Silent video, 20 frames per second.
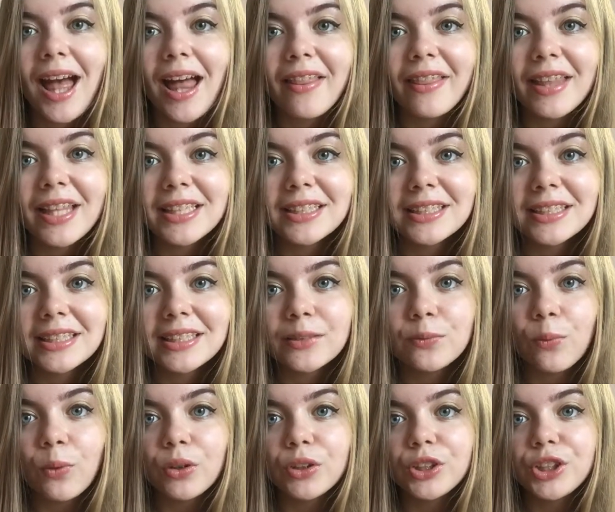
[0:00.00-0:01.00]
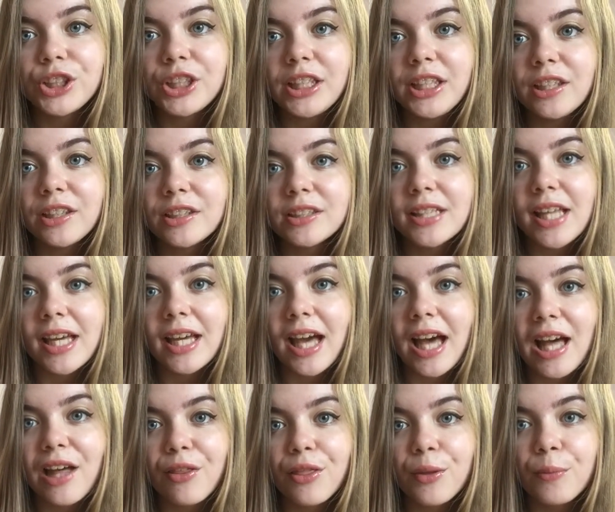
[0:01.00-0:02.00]
And this is what she looks like
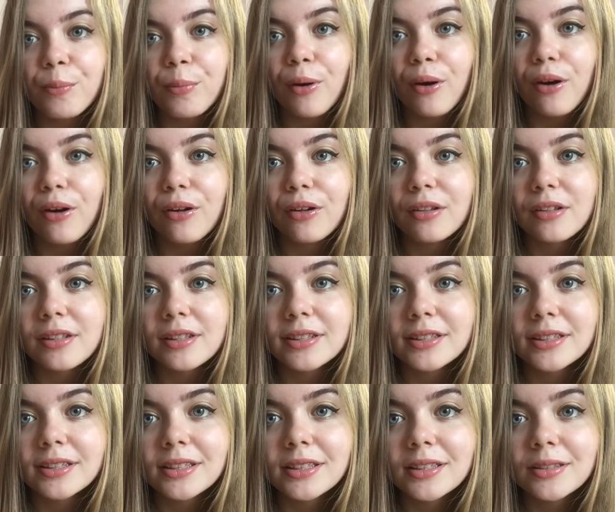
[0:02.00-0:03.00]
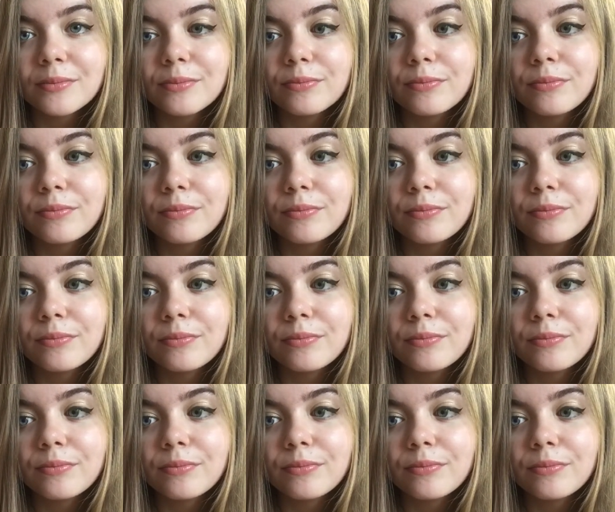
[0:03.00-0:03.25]
out the box.